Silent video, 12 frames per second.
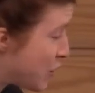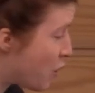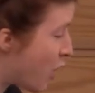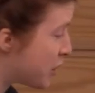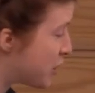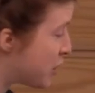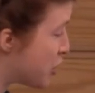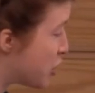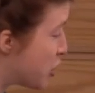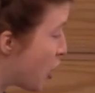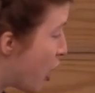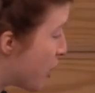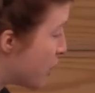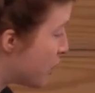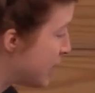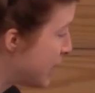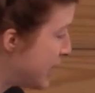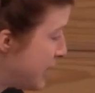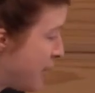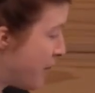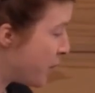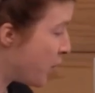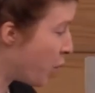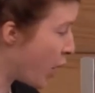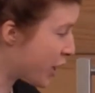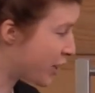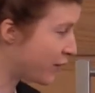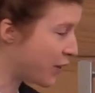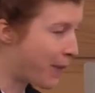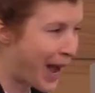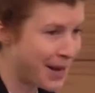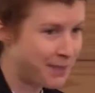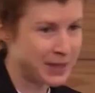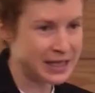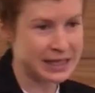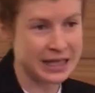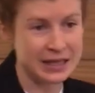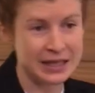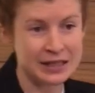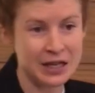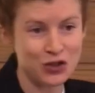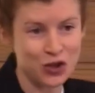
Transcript: didn't want to show the work of the papacy in this